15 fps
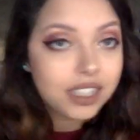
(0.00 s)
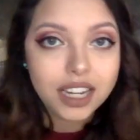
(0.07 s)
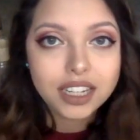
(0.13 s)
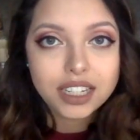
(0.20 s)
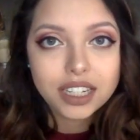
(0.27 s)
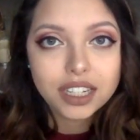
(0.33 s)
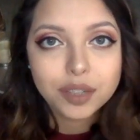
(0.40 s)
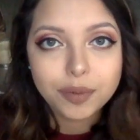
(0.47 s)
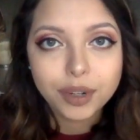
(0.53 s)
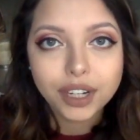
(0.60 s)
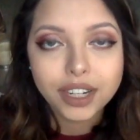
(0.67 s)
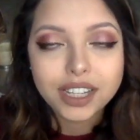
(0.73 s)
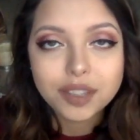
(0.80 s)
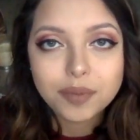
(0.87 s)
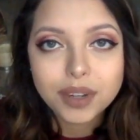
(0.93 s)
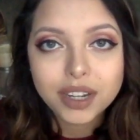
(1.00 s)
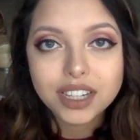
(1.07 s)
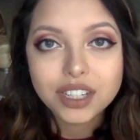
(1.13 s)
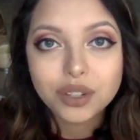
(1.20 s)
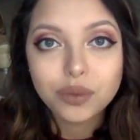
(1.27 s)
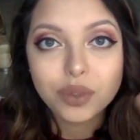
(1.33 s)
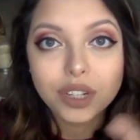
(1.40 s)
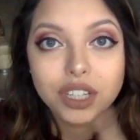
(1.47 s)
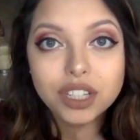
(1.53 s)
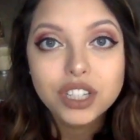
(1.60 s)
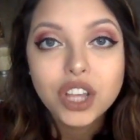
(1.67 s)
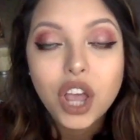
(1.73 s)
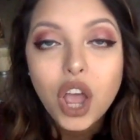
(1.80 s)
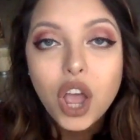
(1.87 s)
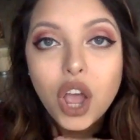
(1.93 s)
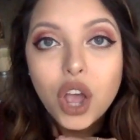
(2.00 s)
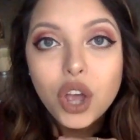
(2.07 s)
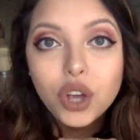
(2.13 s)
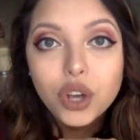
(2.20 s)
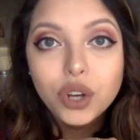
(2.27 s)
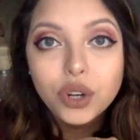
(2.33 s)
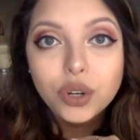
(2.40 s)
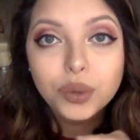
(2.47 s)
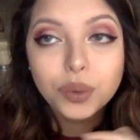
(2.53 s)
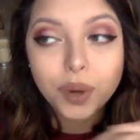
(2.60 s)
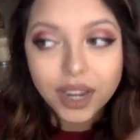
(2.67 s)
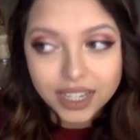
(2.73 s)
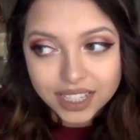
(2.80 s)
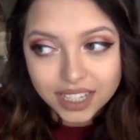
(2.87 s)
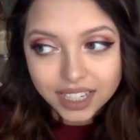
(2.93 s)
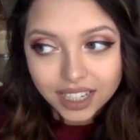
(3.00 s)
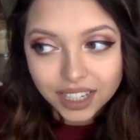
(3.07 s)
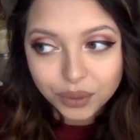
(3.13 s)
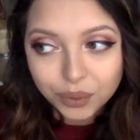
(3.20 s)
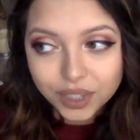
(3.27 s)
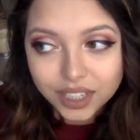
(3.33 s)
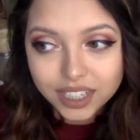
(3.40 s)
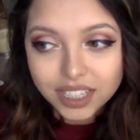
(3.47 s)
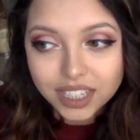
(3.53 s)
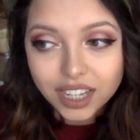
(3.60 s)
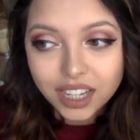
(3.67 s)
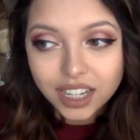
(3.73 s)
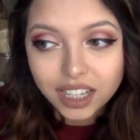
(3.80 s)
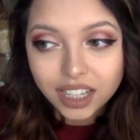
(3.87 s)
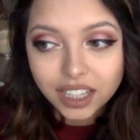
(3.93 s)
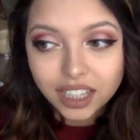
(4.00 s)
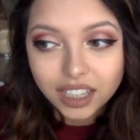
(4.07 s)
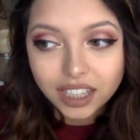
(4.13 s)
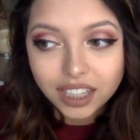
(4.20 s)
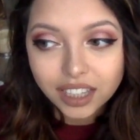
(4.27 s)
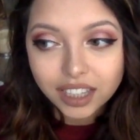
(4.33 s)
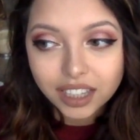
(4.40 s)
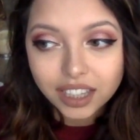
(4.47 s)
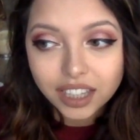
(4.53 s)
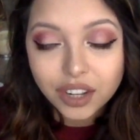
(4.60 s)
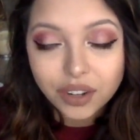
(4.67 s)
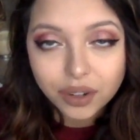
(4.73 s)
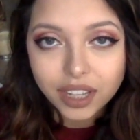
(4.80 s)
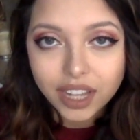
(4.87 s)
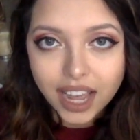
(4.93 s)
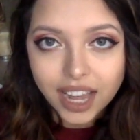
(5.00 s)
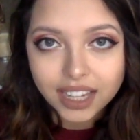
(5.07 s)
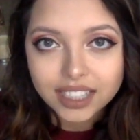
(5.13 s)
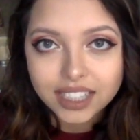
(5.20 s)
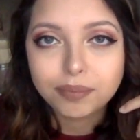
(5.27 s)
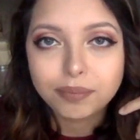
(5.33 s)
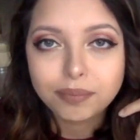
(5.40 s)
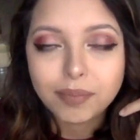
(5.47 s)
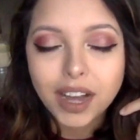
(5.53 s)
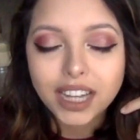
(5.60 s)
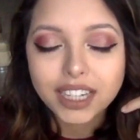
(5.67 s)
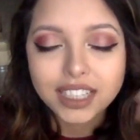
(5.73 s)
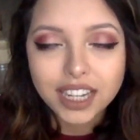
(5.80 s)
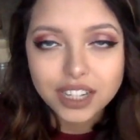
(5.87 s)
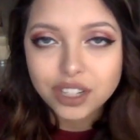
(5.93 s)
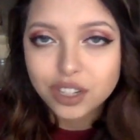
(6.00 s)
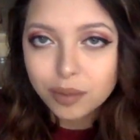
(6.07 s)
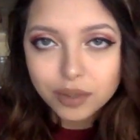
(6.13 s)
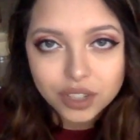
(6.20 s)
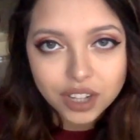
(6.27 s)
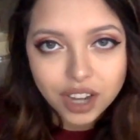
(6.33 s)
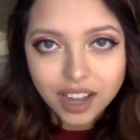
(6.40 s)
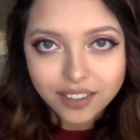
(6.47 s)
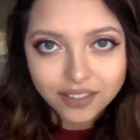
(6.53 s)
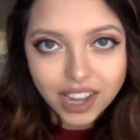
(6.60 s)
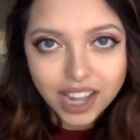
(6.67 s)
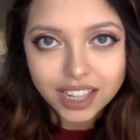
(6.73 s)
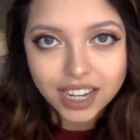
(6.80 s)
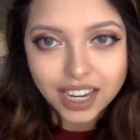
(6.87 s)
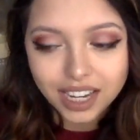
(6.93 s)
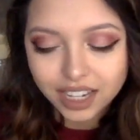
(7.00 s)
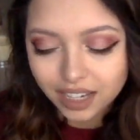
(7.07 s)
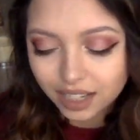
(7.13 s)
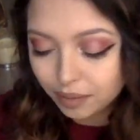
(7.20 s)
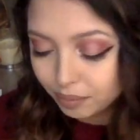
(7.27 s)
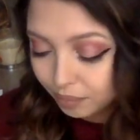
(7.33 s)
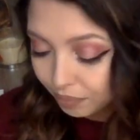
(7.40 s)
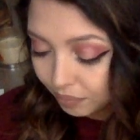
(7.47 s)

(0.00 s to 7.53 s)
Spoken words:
DAT experience because it was crazy. It was literally hectic. My test almost got invalidated.